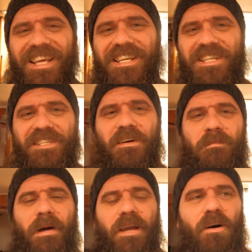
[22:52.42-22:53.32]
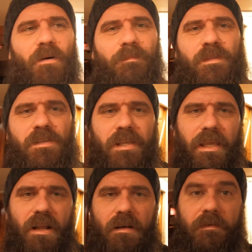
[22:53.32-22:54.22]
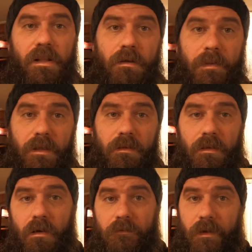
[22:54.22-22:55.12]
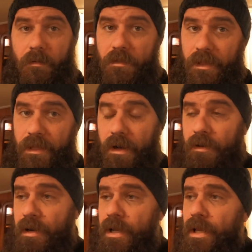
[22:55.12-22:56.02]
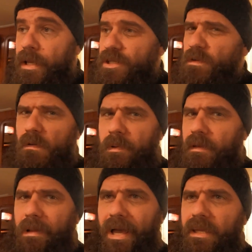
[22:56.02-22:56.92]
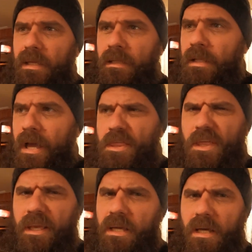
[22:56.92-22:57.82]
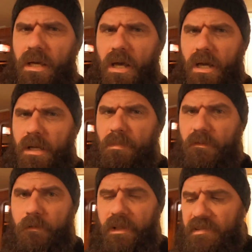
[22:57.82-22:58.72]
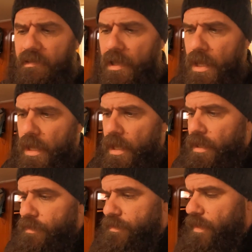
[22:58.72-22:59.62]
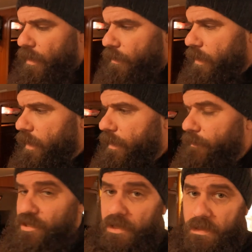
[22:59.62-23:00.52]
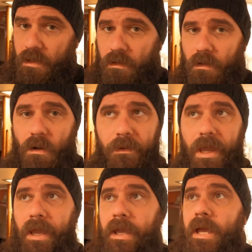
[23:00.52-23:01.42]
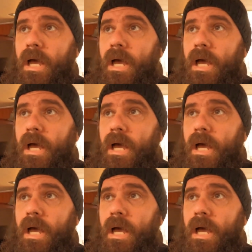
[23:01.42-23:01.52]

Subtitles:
she's going back home to take care of a little bit of everything there. She will be back in, I think, a couple of weeks, so which is okay.